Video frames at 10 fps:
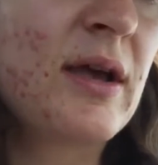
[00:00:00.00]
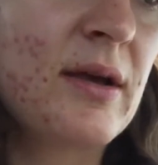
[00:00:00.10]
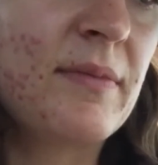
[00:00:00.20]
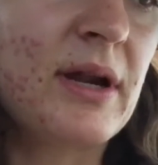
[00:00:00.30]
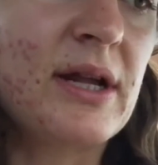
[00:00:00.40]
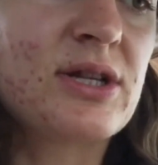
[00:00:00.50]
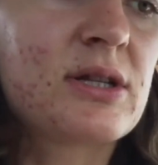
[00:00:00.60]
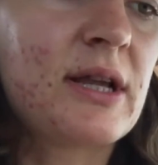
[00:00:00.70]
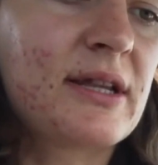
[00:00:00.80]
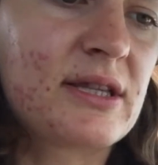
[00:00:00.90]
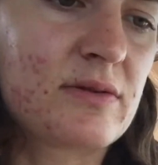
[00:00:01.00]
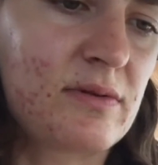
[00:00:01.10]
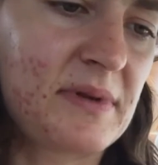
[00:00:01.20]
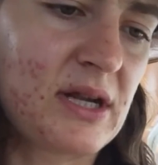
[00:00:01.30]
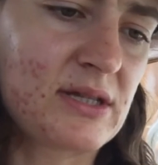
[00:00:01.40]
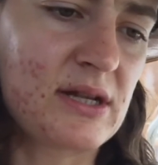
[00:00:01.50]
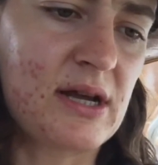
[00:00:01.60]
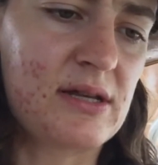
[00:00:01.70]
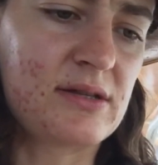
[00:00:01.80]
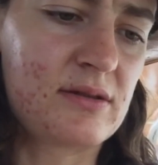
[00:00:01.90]
But I just like this one because it
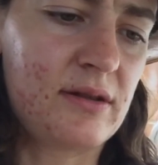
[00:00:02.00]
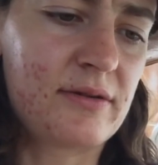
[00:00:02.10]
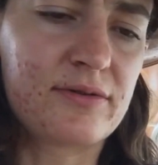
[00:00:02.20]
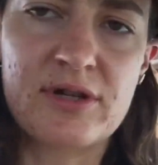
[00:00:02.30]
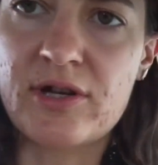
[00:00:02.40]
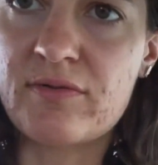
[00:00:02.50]
has little Dutch